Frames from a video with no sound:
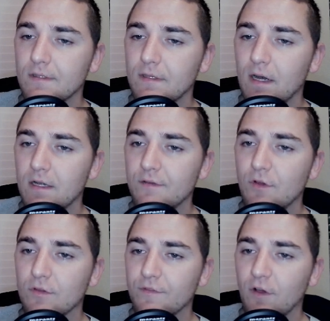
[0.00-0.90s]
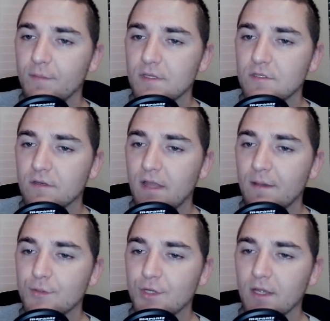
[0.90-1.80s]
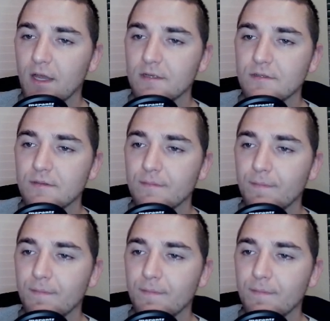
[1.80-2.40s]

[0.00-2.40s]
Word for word: I don't even know if the Fell Beast took damage yet, guys.